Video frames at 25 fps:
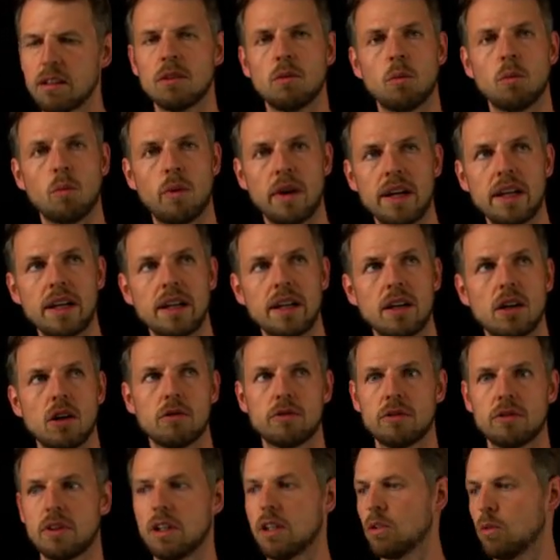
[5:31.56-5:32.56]
way of
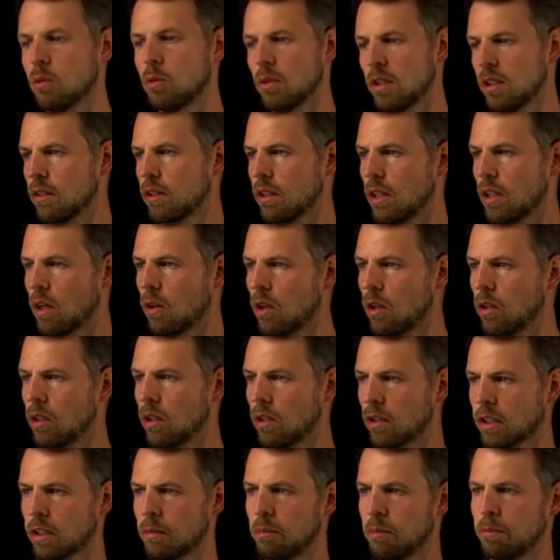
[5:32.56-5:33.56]
now, well, now our
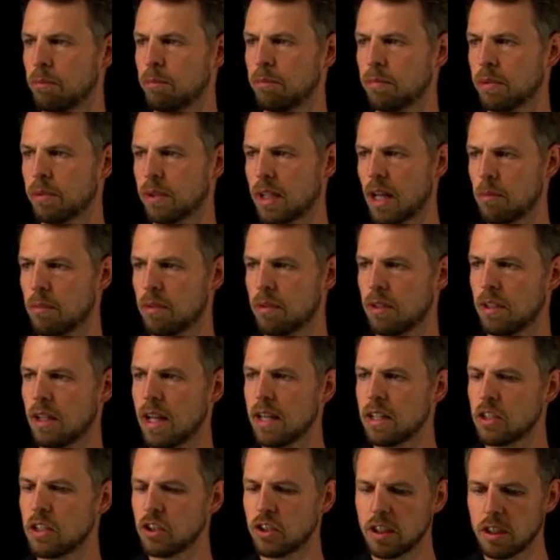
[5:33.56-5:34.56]
capital
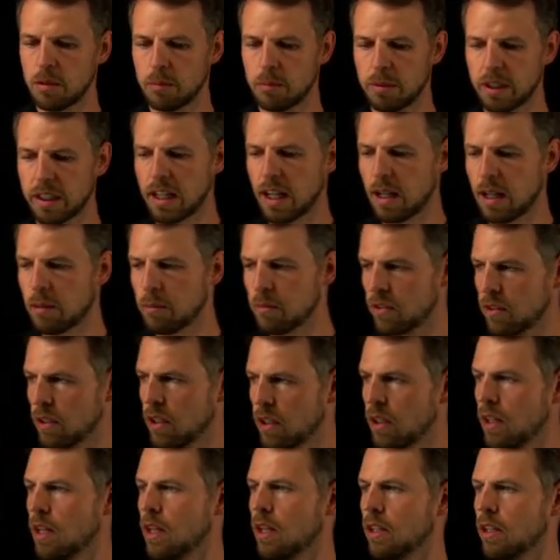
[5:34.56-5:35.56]
H here becomes
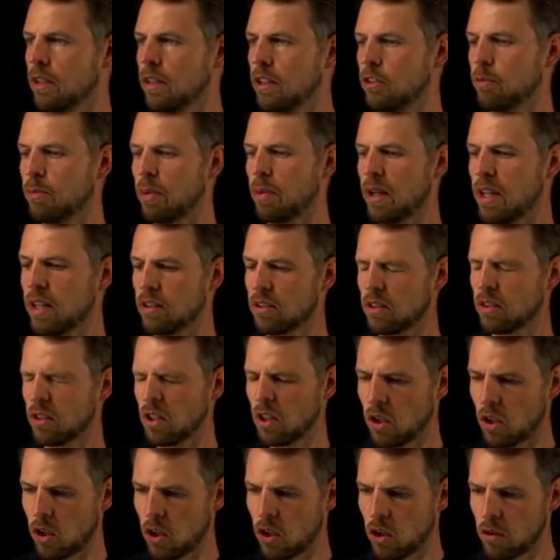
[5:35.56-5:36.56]
the space
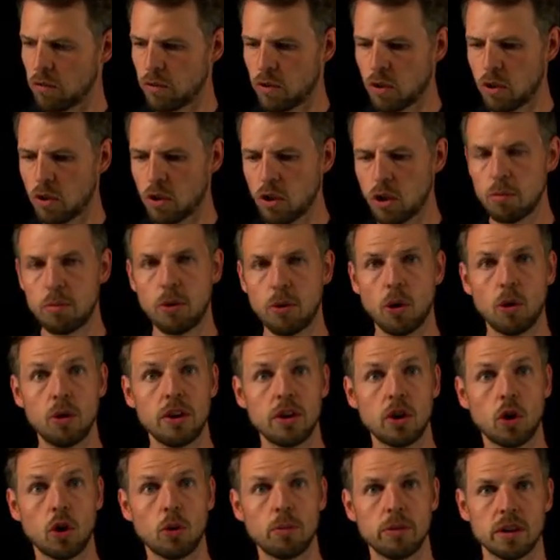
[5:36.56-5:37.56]
of all
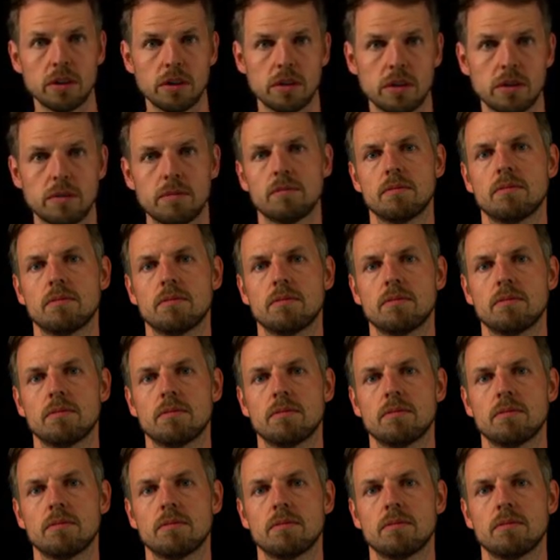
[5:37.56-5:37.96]
polynomials.